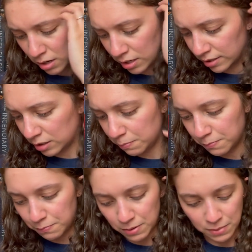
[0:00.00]
because it's
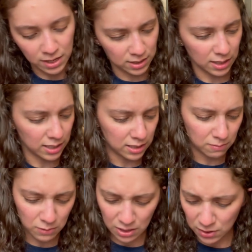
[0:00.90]
been made into like
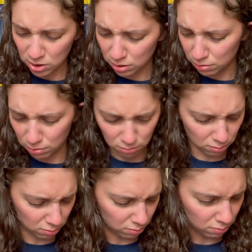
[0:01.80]
T V
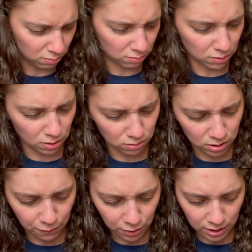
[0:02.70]
shows,
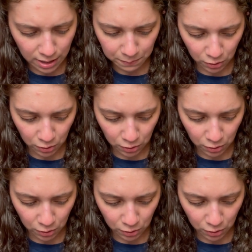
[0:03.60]
stuff like that.